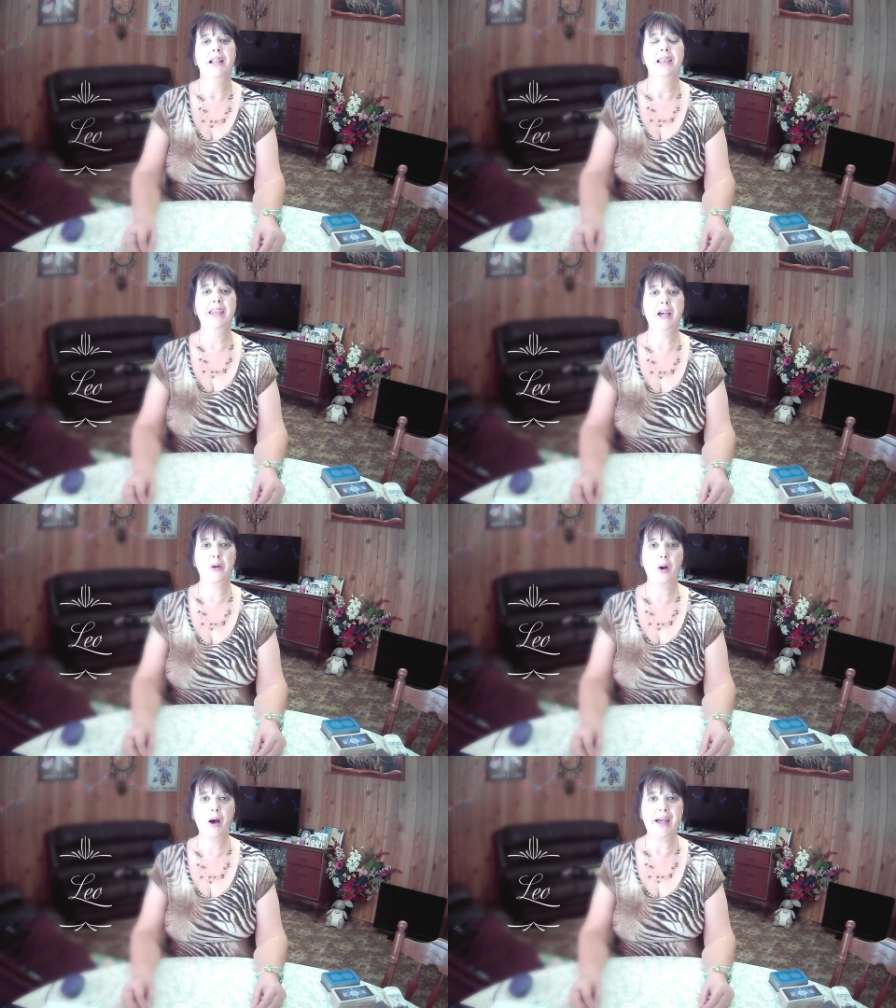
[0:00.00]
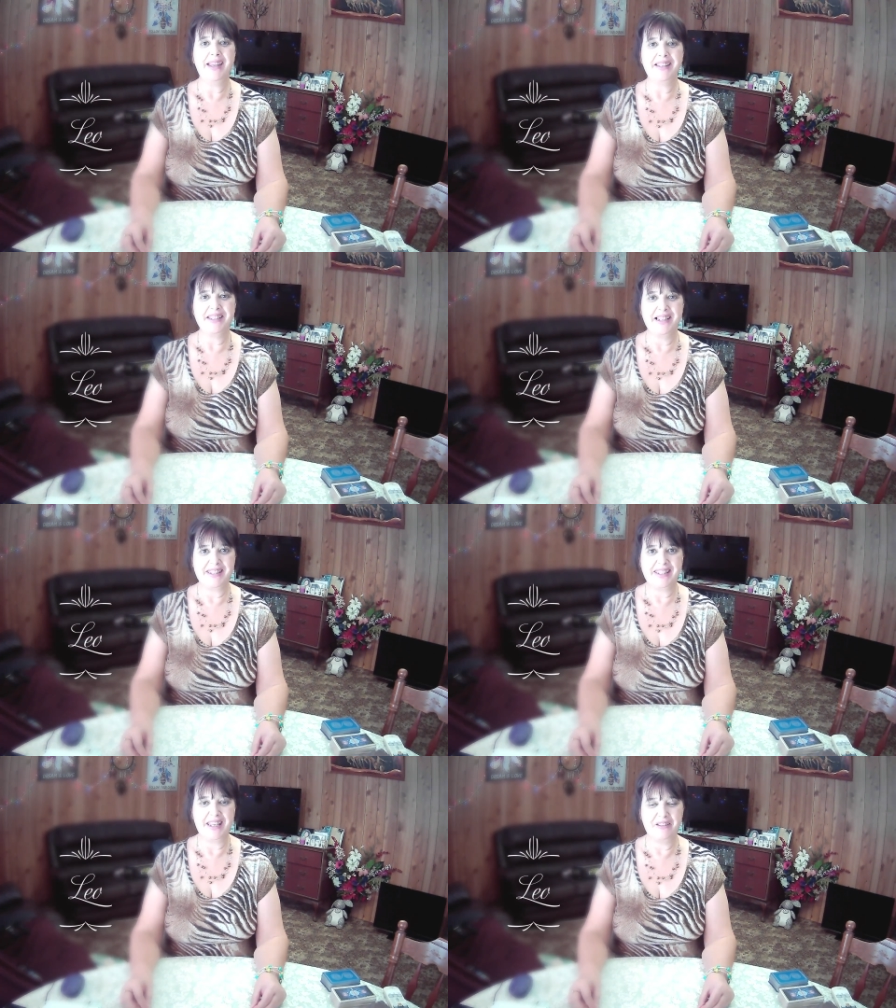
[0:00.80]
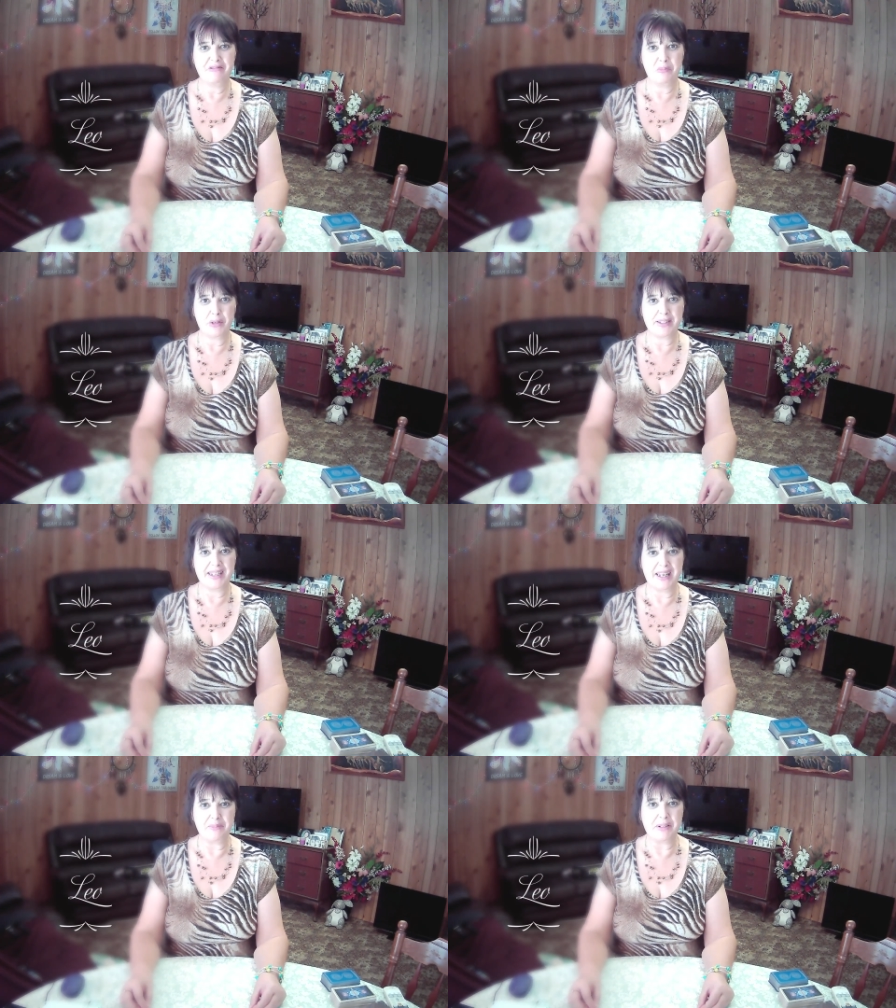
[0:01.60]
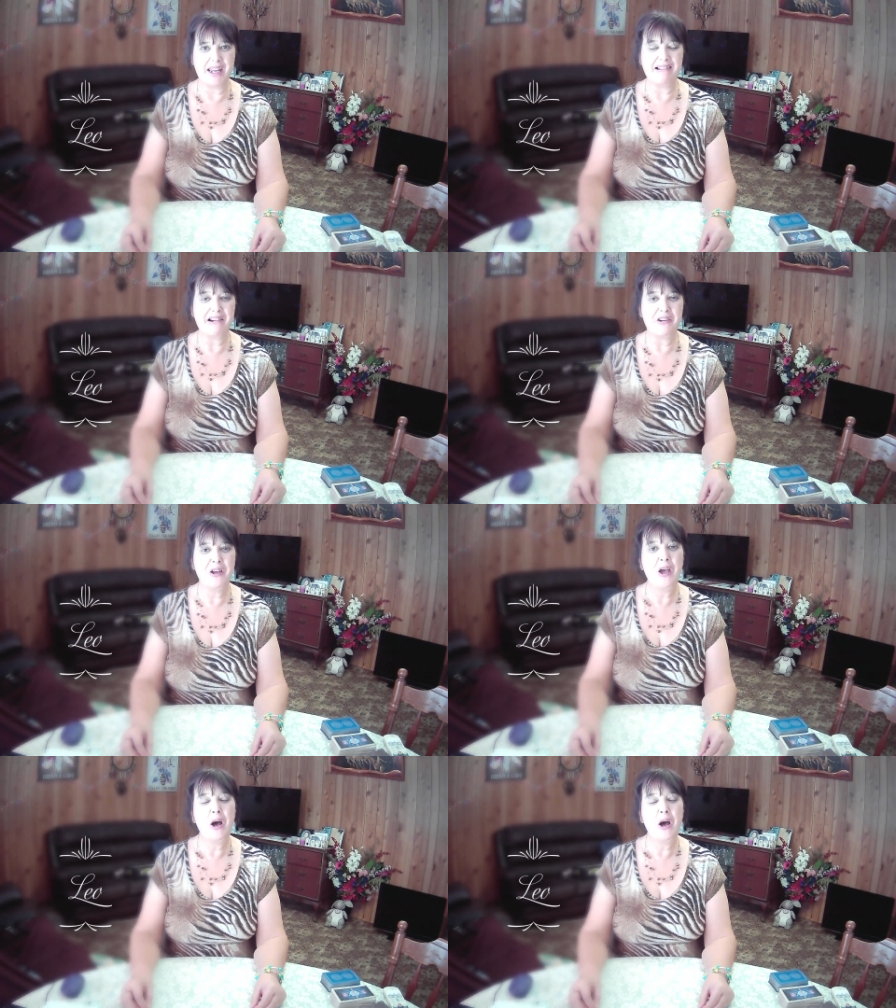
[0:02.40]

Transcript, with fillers: Leo, hi, it's Lisa here from What's Her Name Tarot.